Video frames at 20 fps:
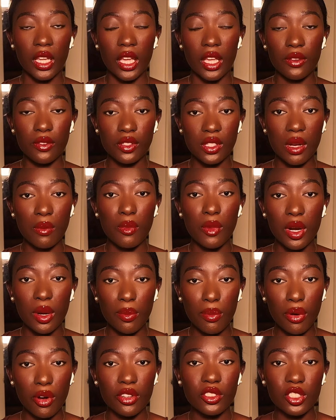If someone
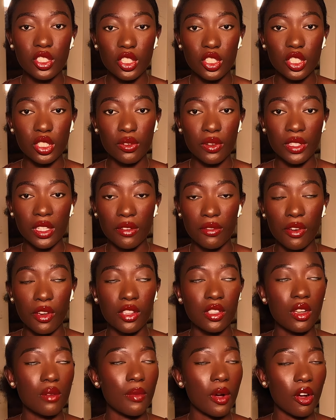punches you in the
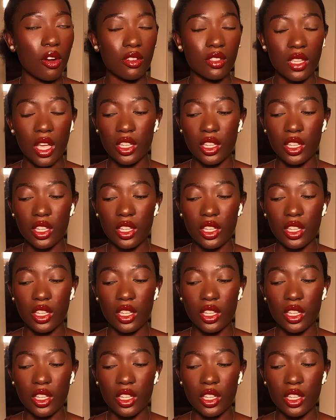face, oh my gosh,